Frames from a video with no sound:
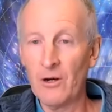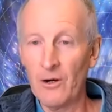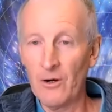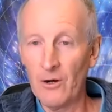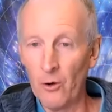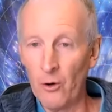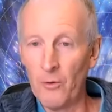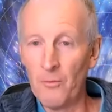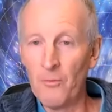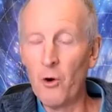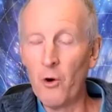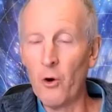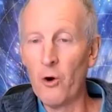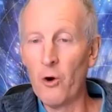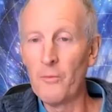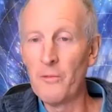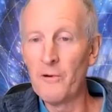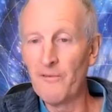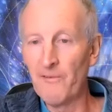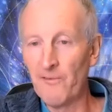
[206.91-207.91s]
or more
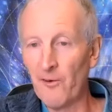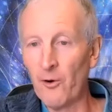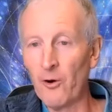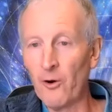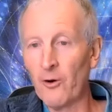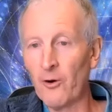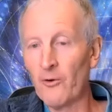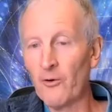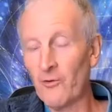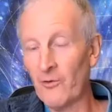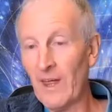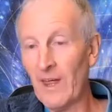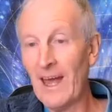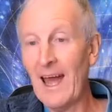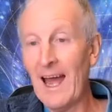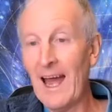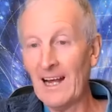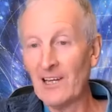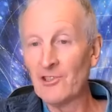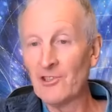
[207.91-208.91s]
before they
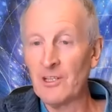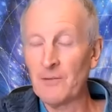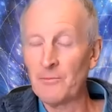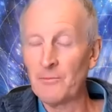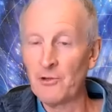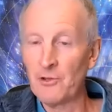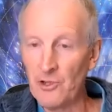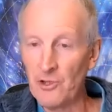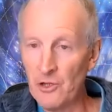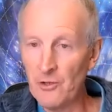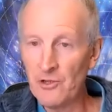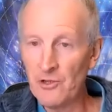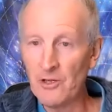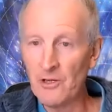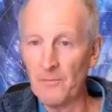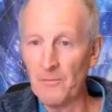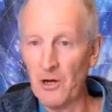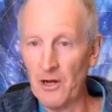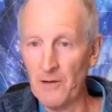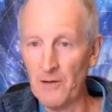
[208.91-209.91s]
actually produced a
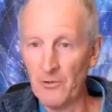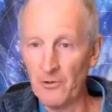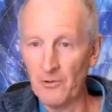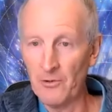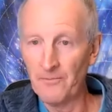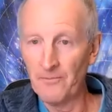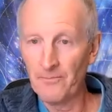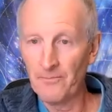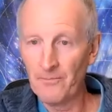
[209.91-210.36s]
Bible.